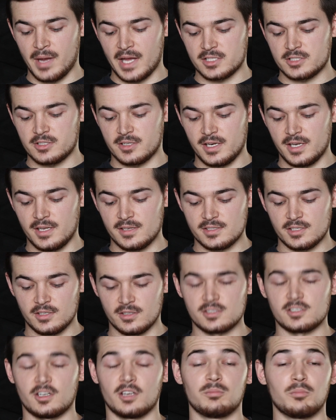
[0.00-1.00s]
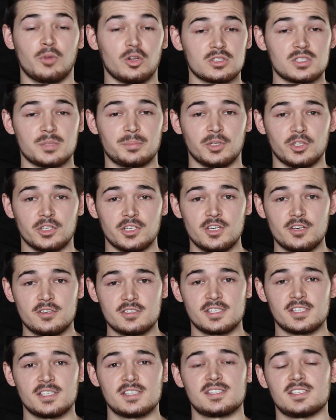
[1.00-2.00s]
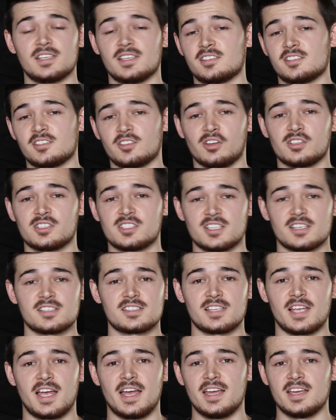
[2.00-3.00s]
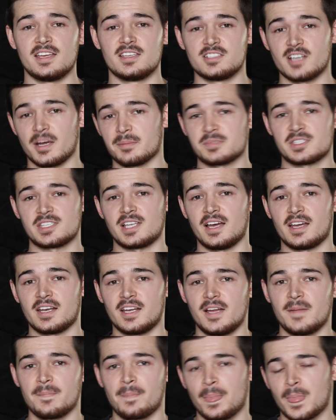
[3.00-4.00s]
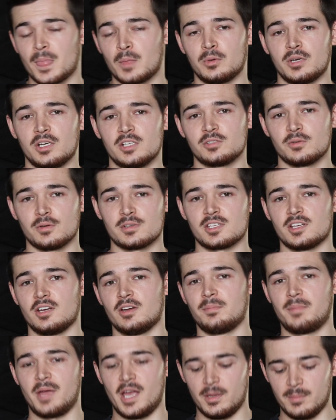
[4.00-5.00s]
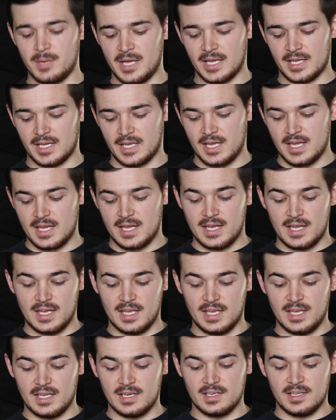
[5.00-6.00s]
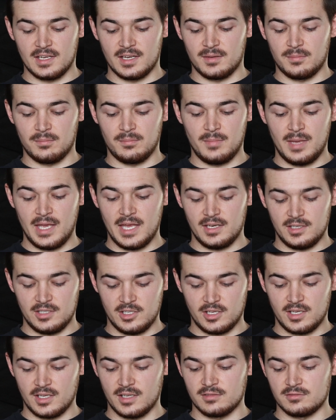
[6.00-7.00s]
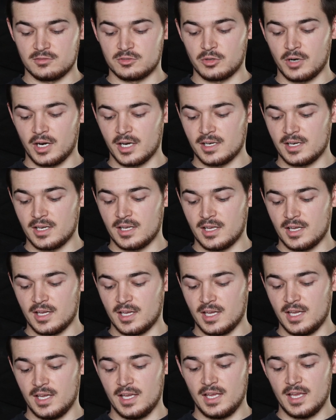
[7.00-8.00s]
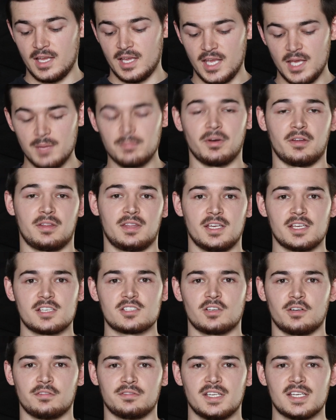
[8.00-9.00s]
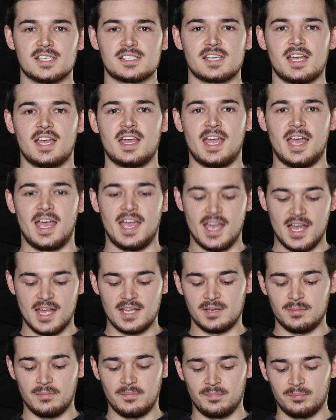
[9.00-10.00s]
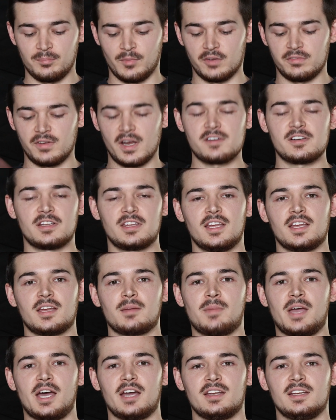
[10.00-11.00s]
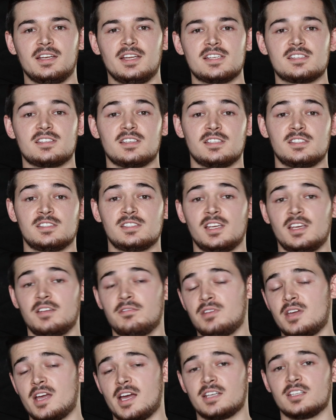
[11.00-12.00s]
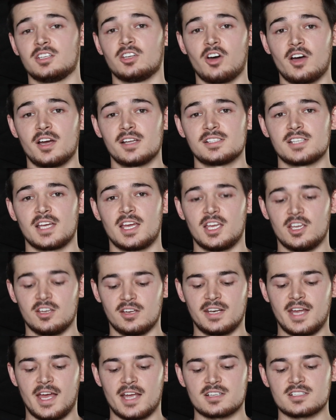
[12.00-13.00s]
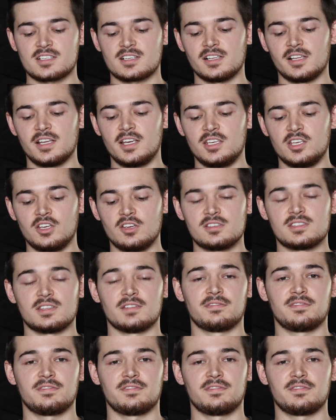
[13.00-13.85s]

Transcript: battery, so it's got multiple uses. It's not just a jump starter, but it's also a power bank. And you can run a heap of things off this. And my favorite thing about it is if you're at night, you can actually use the